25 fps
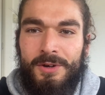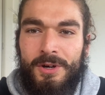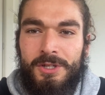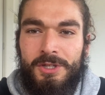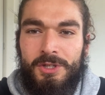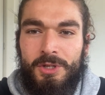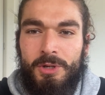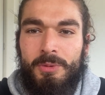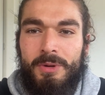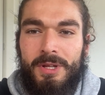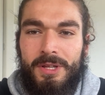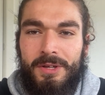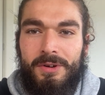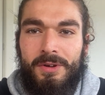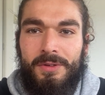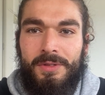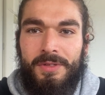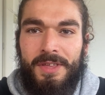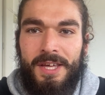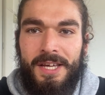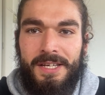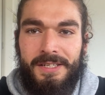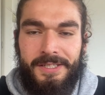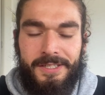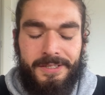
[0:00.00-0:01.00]
do a lot of
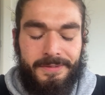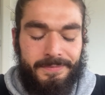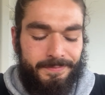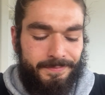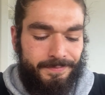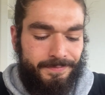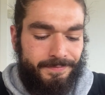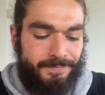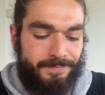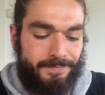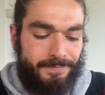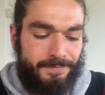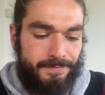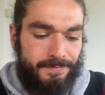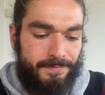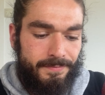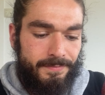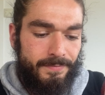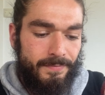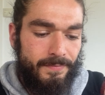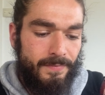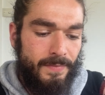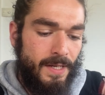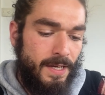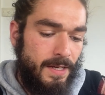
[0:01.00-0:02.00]
things?
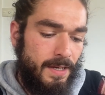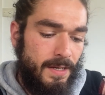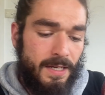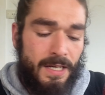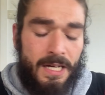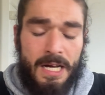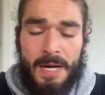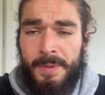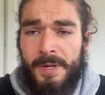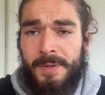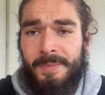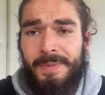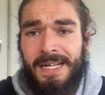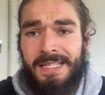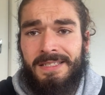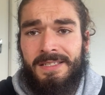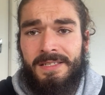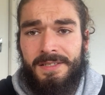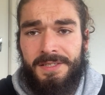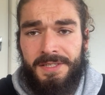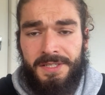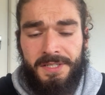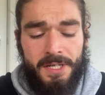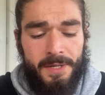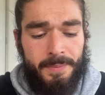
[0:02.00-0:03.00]
Coming back
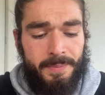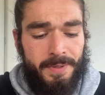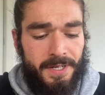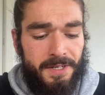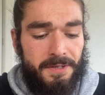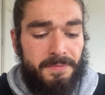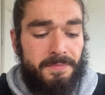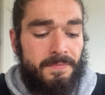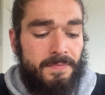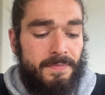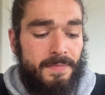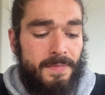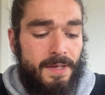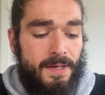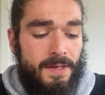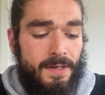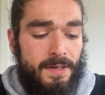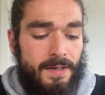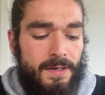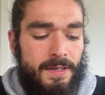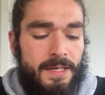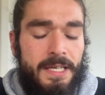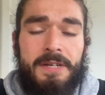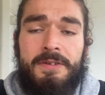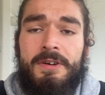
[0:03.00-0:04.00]
to the topic,
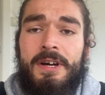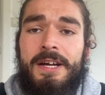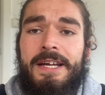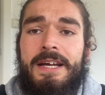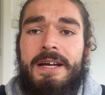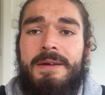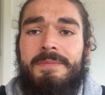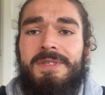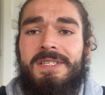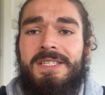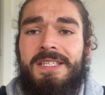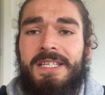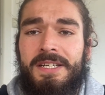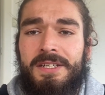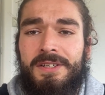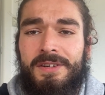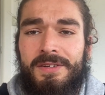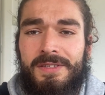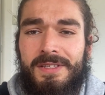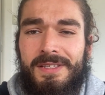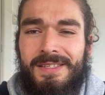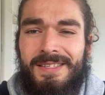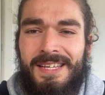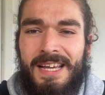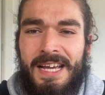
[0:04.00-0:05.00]
here I am sitting
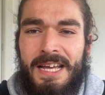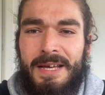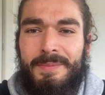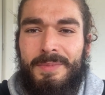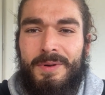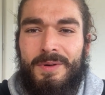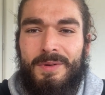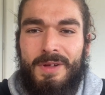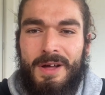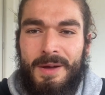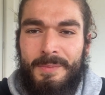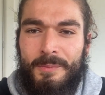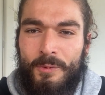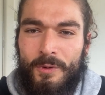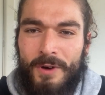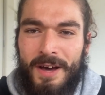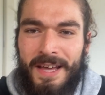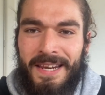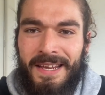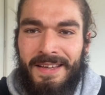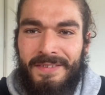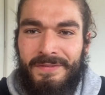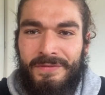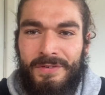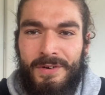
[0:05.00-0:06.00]
on the table. I'm
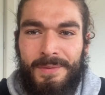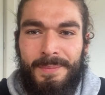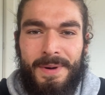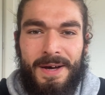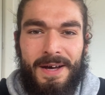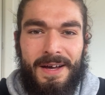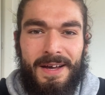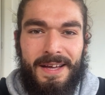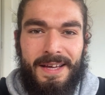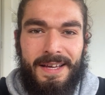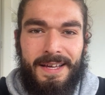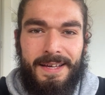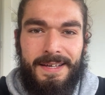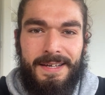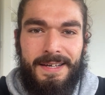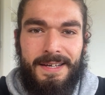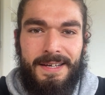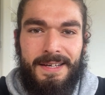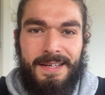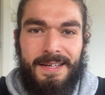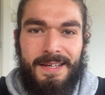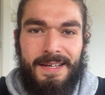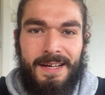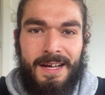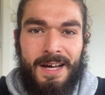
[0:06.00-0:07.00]
waiting for my
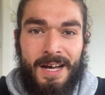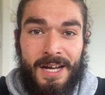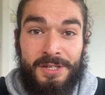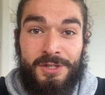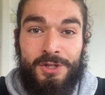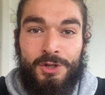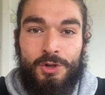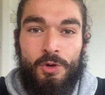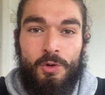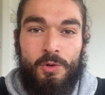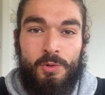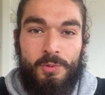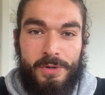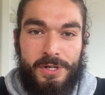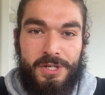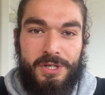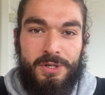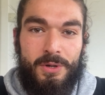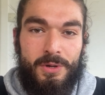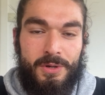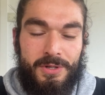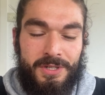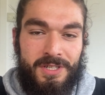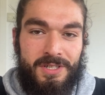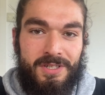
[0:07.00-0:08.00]
high school
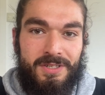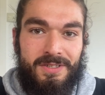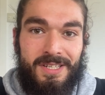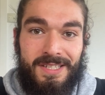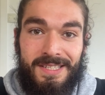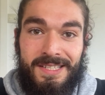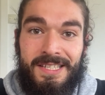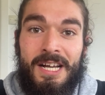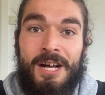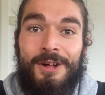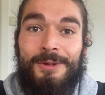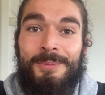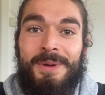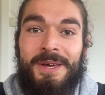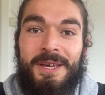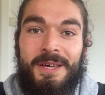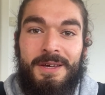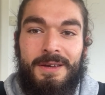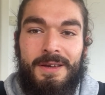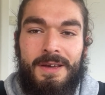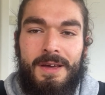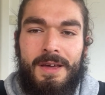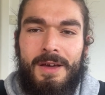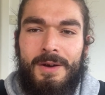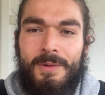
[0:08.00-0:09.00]
results to tell
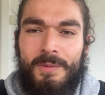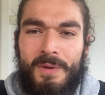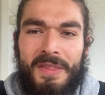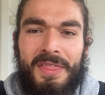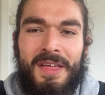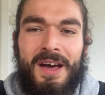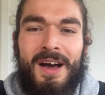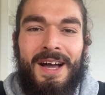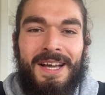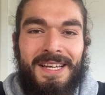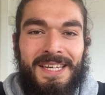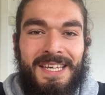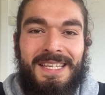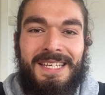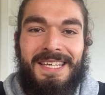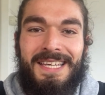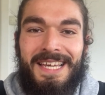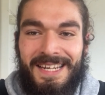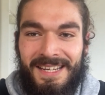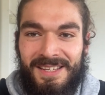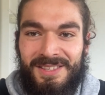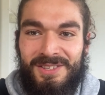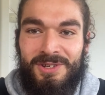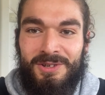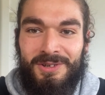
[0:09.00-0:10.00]
me whether I can
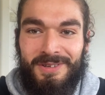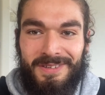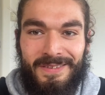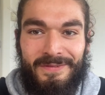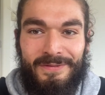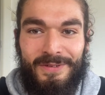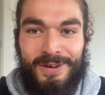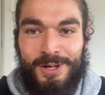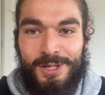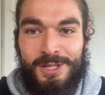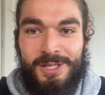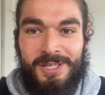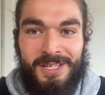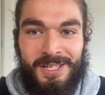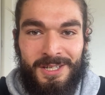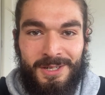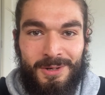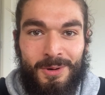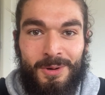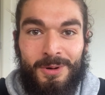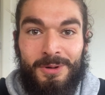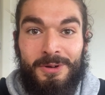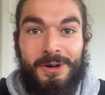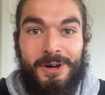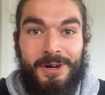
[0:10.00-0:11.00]
get into university
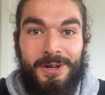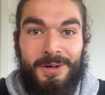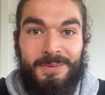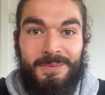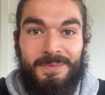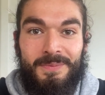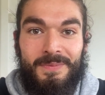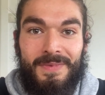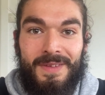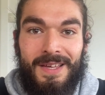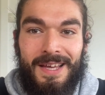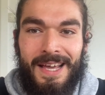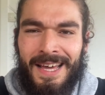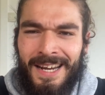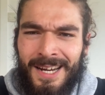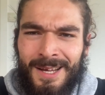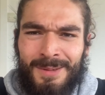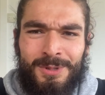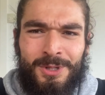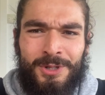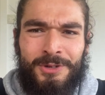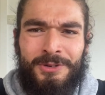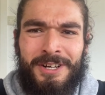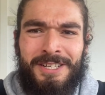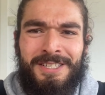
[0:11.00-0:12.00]
or not. And
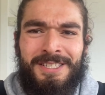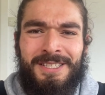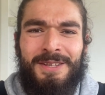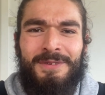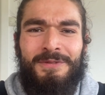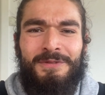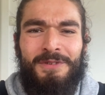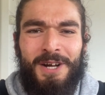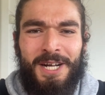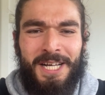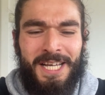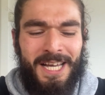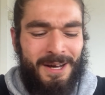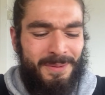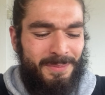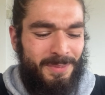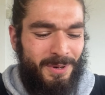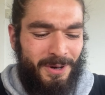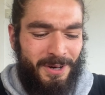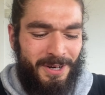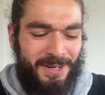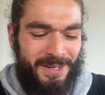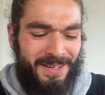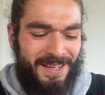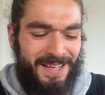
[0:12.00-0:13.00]
I'm stressing the fuck out,
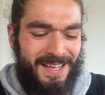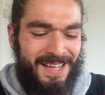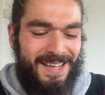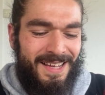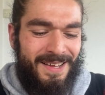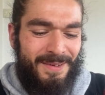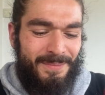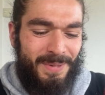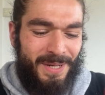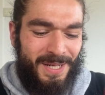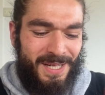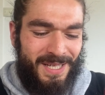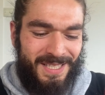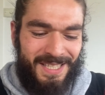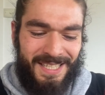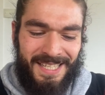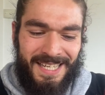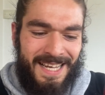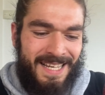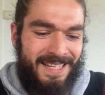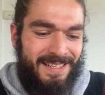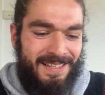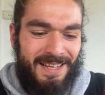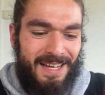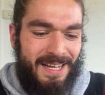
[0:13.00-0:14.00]
bro. Because
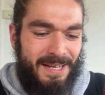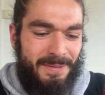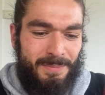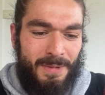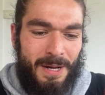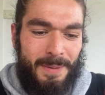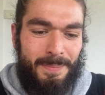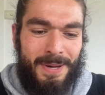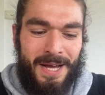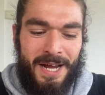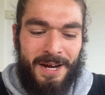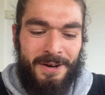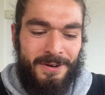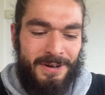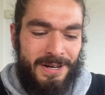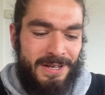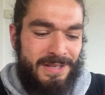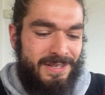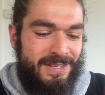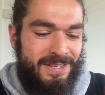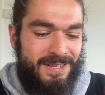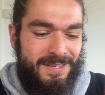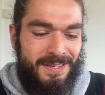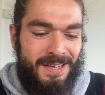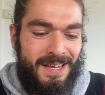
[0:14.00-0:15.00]
again, like my
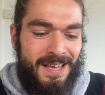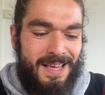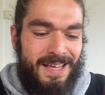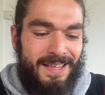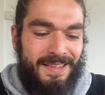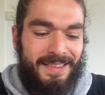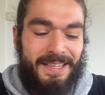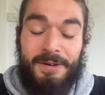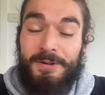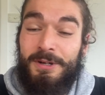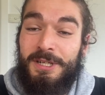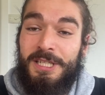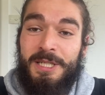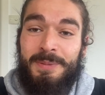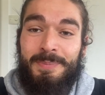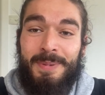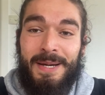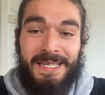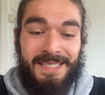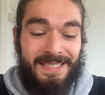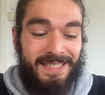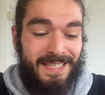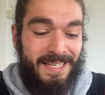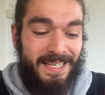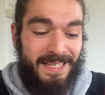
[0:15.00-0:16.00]
parents, they're
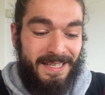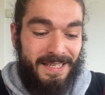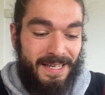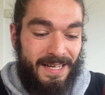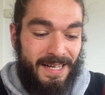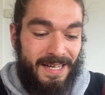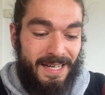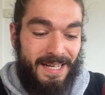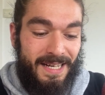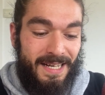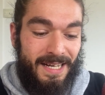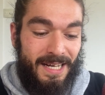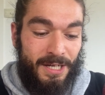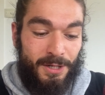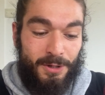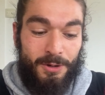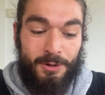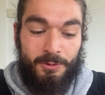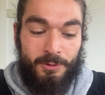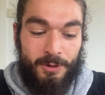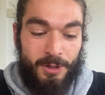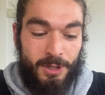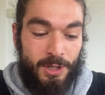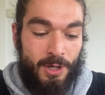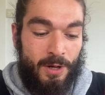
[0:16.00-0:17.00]
expecting a
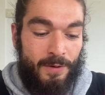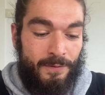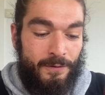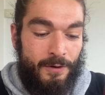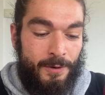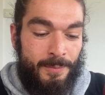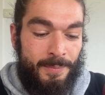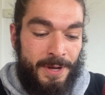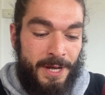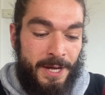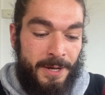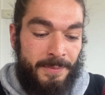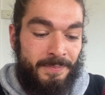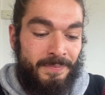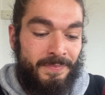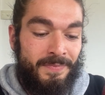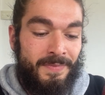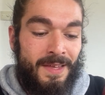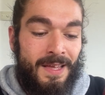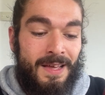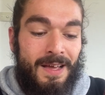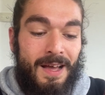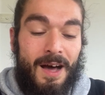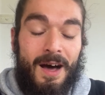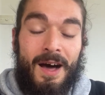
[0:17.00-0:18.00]
good result from me.
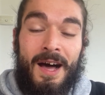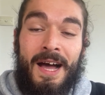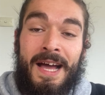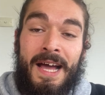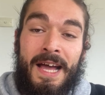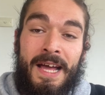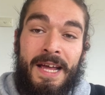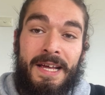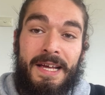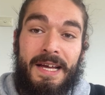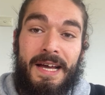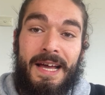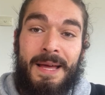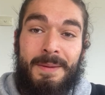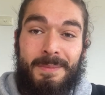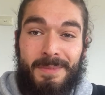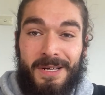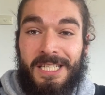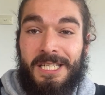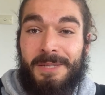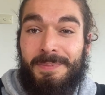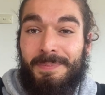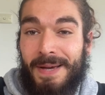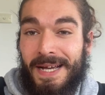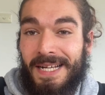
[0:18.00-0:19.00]
I am
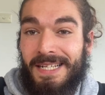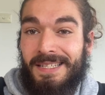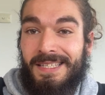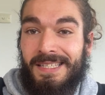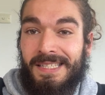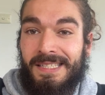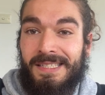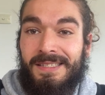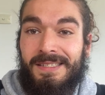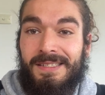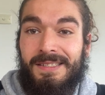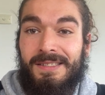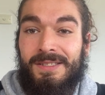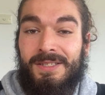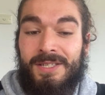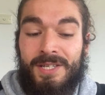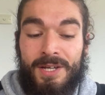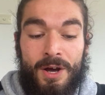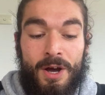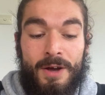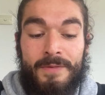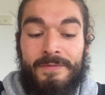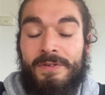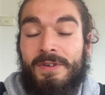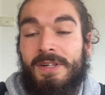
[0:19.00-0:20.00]
expecting to
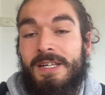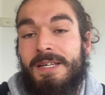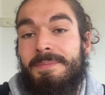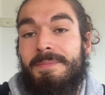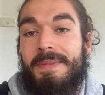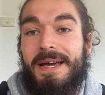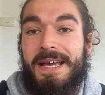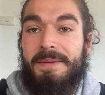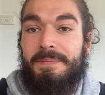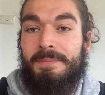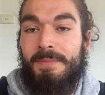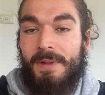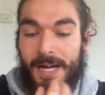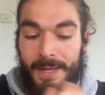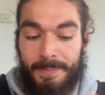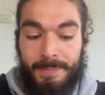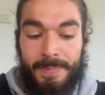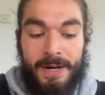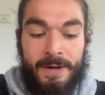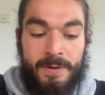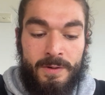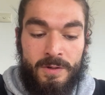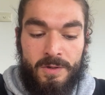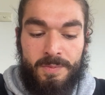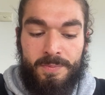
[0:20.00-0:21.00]
hopefully make my
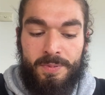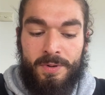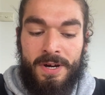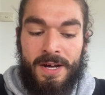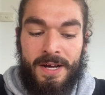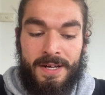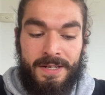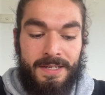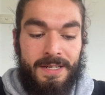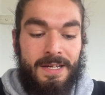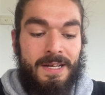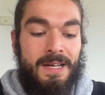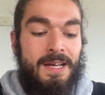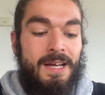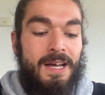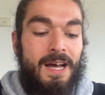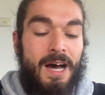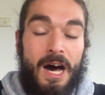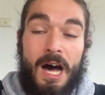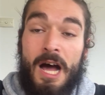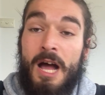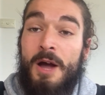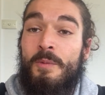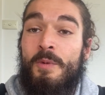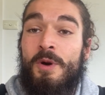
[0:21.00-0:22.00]
parents proud.
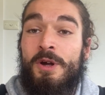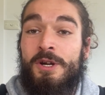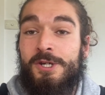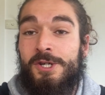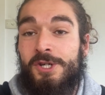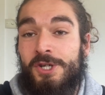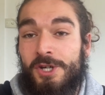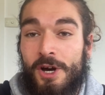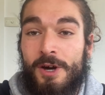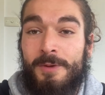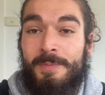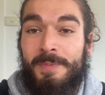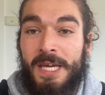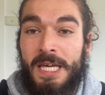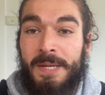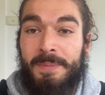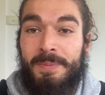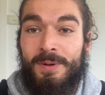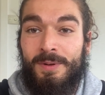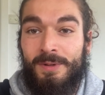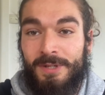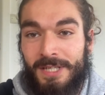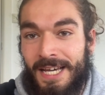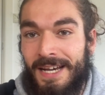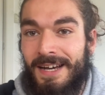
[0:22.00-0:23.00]
I want to show
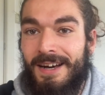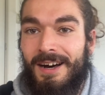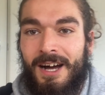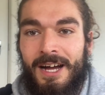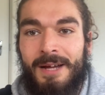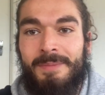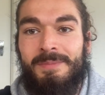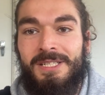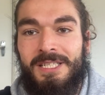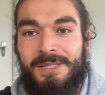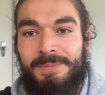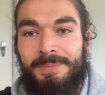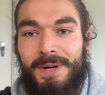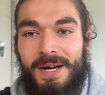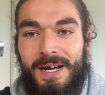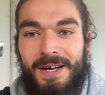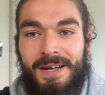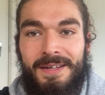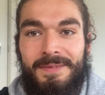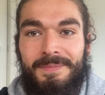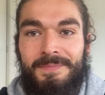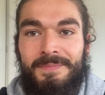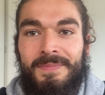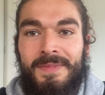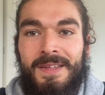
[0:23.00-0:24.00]
people, yeah, I'm
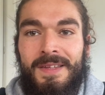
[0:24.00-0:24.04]
smart